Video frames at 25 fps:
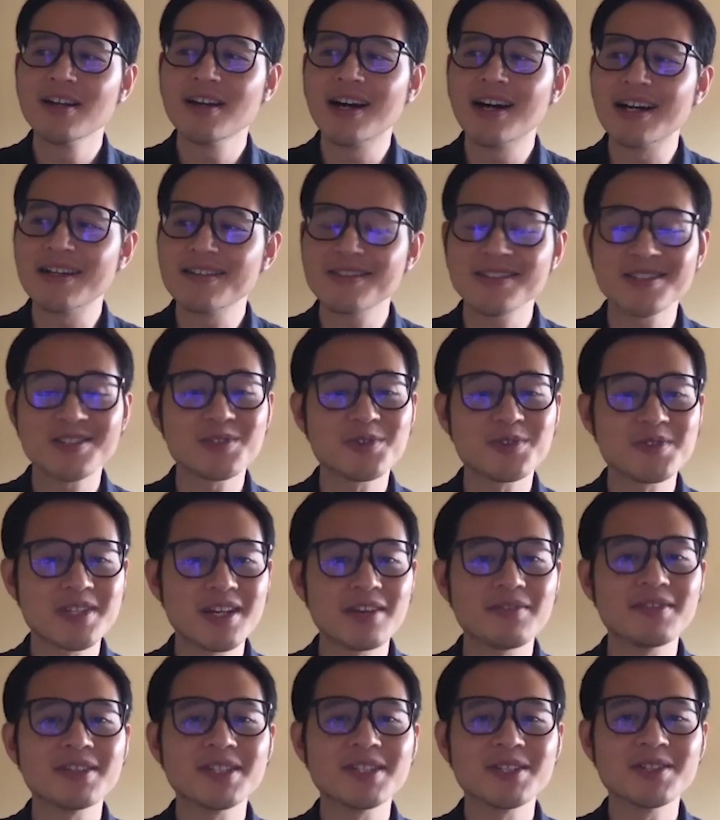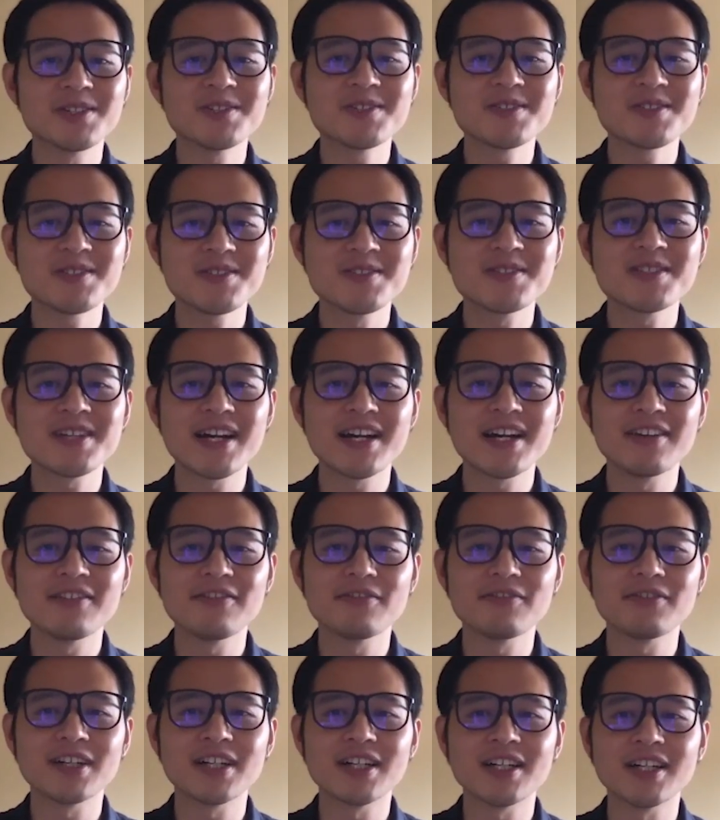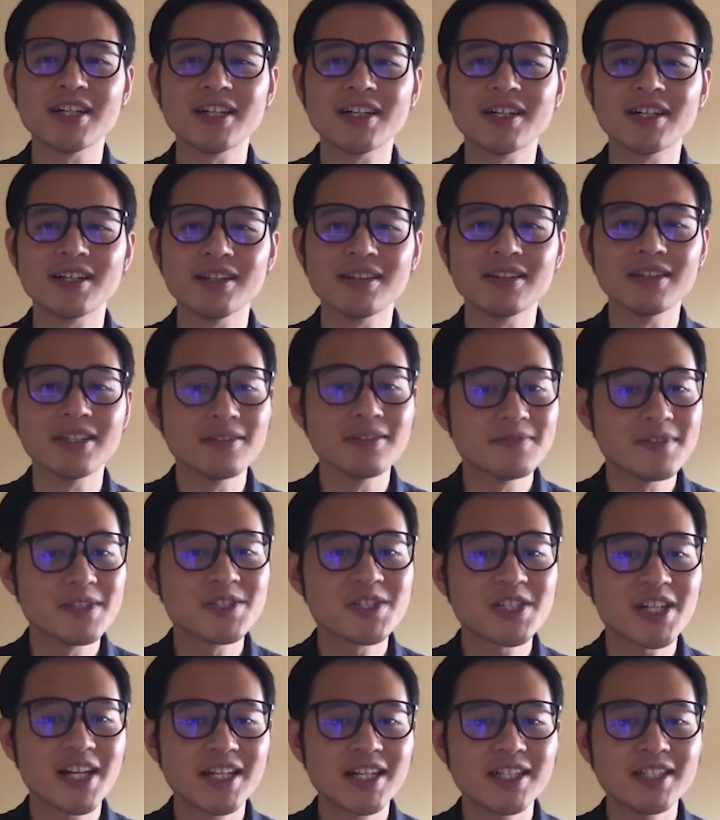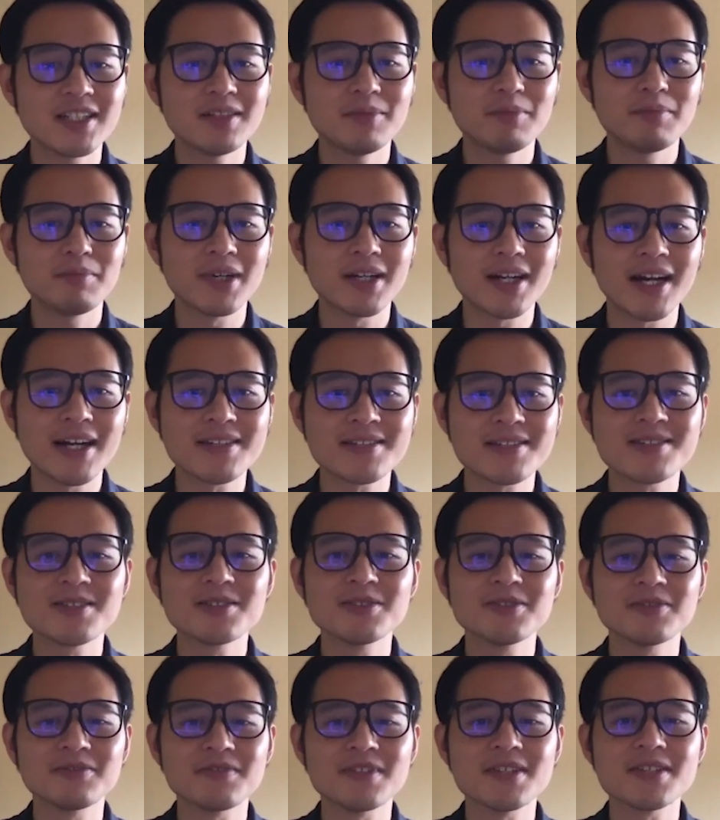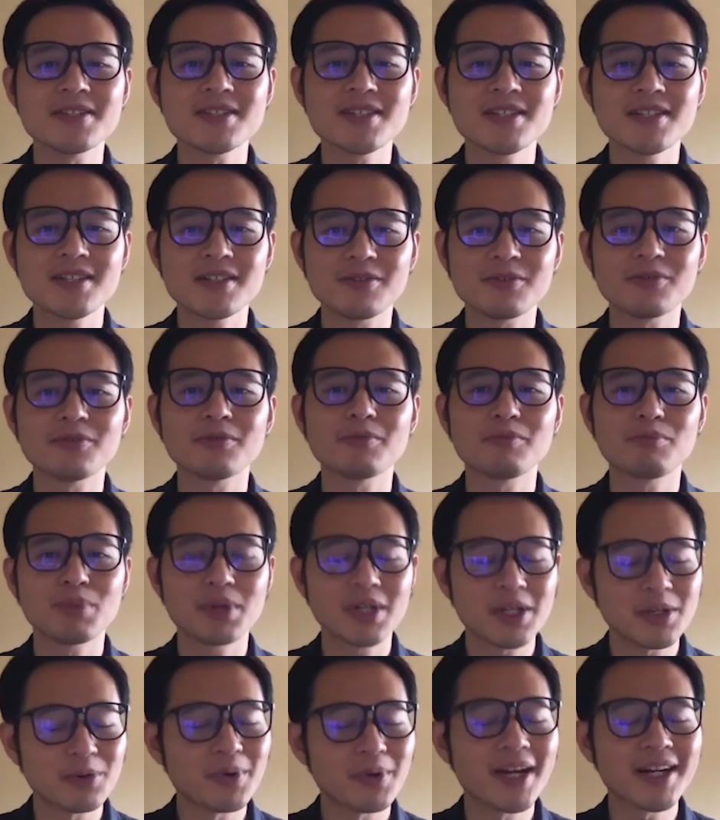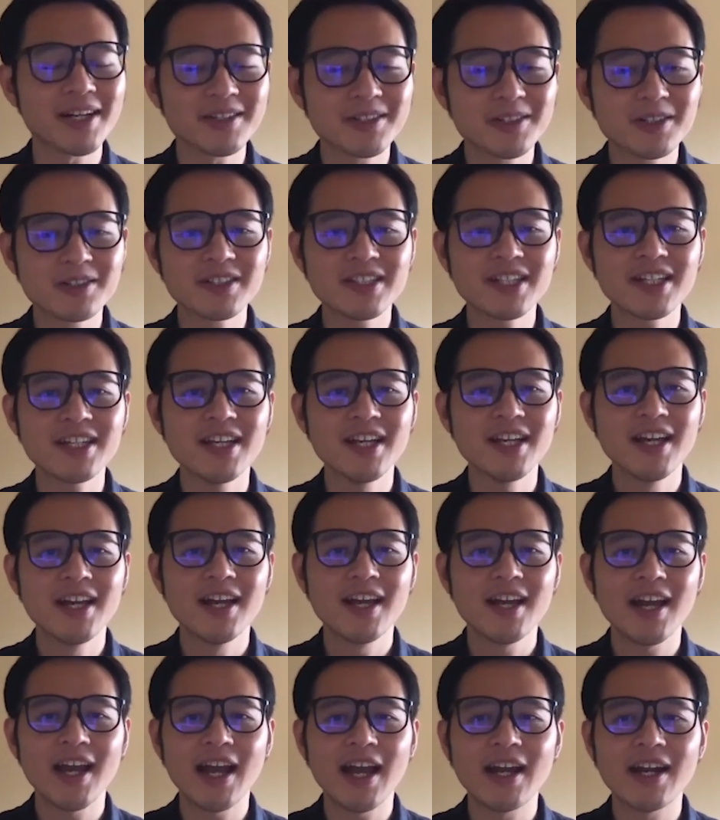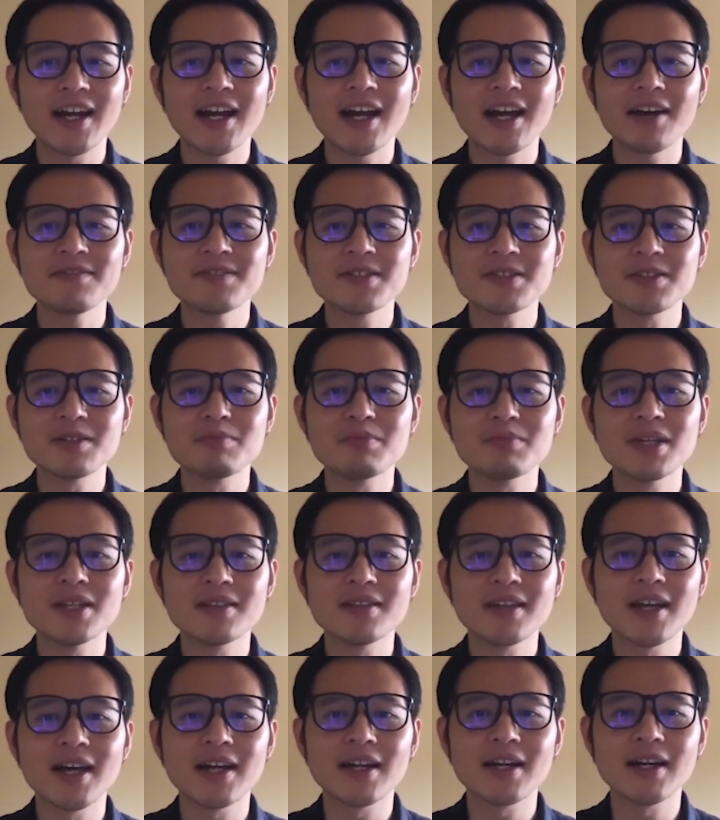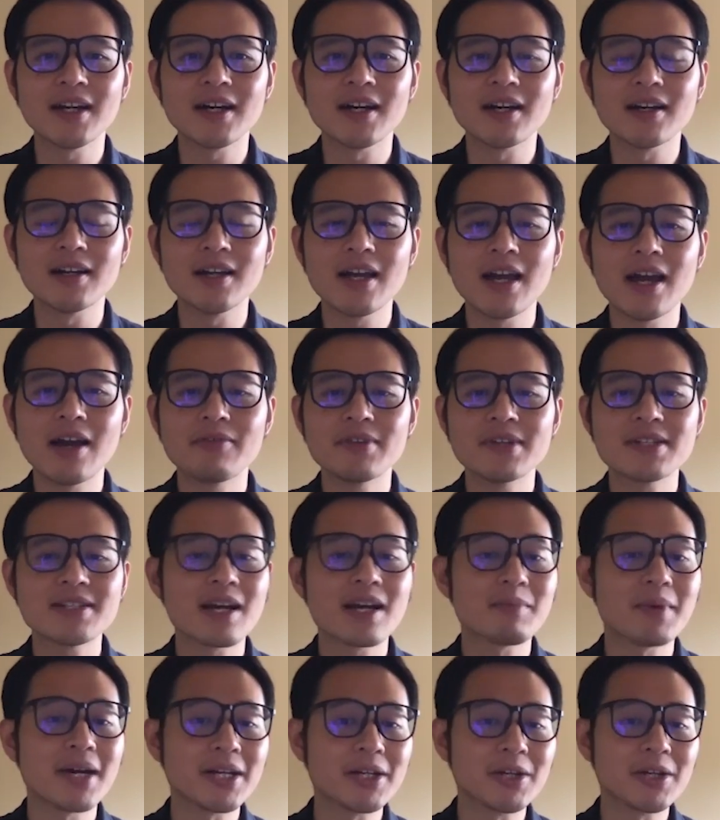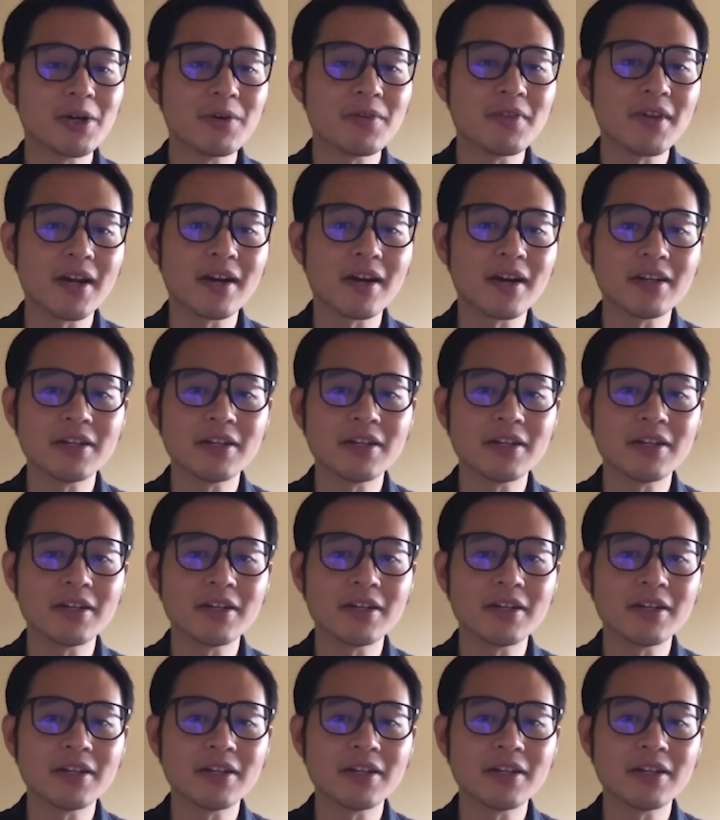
6 or 7 years since I've lived in China, but I still visit pretty regularly. And I have to admit that every time I go there,